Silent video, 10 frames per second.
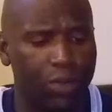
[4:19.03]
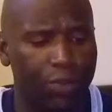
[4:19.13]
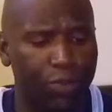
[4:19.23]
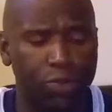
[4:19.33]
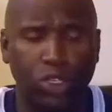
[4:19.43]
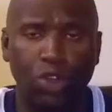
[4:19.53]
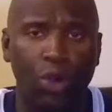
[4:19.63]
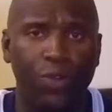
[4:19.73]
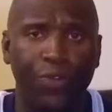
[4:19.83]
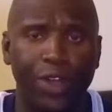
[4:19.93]
from
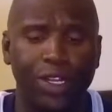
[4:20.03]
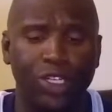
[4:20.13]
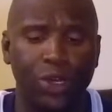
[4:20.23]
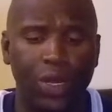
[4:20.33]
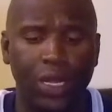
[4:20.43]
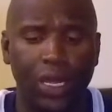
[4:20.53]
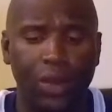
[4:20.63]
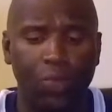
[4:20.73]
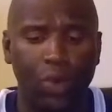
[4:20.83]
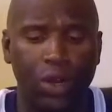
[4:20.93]
start to finish, you can
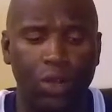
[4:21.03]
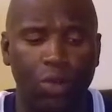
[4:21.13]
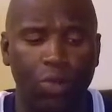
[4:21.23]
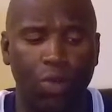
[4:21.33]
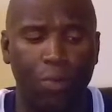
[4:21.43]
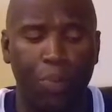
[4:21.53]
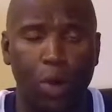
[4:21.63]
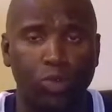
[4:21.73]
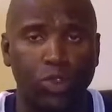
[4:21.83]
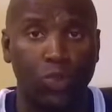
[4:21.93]
get one of your
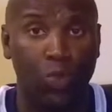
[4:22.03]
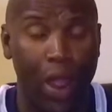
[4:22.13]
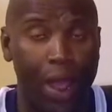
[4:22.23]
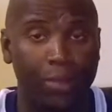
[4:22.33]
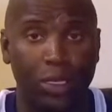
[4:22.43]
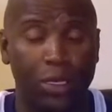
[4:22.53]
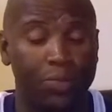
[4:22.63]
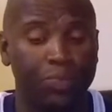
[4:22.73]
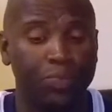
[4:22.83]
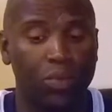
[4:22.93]
bolts wrapped,
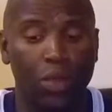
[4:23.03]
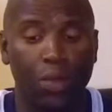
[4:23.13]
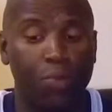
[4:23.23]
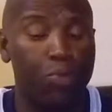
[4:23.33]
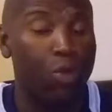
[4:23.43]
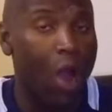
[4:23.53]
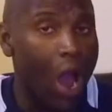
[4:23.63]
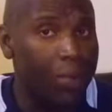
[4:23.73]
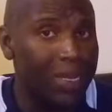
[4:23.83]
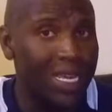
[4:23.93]

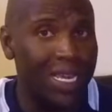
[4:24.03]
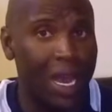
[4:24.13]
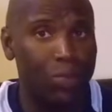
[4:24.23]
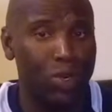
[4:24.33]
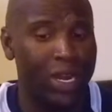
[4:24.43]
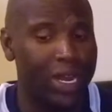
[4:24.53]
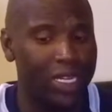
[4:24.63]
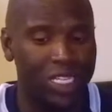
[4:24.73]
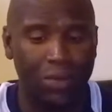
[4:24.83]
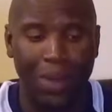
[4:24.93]
probably, I'm going to
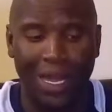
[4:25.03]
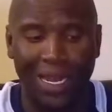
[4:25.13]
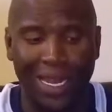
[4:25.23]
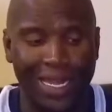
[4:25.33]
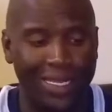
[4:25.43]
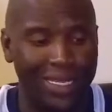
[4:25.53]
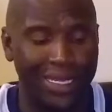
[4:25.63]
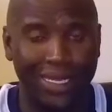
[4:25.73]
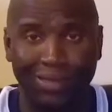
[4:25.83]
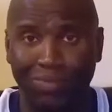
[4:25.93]
estimate in
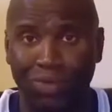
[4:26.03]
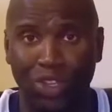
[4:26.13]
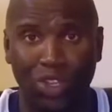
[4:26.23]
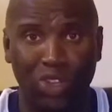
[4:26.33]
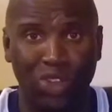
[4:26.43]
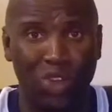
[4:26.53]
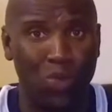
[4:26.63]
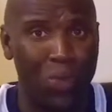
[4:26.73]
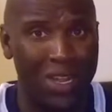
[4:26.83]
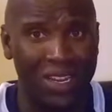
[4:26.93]
less
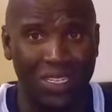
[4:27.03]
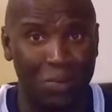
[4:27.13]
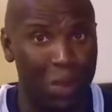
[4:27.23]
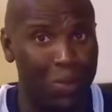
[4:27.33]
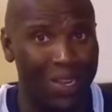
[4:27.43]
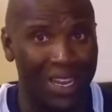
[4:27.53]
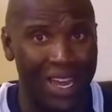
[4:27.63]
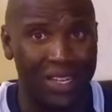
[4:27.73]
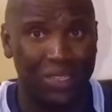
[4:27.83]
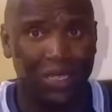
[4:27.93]
2 minutes, maybe
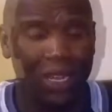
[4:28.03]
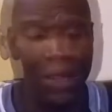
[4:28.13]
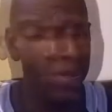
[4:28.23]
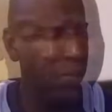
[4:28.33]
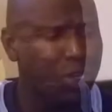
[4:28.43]
less. But, you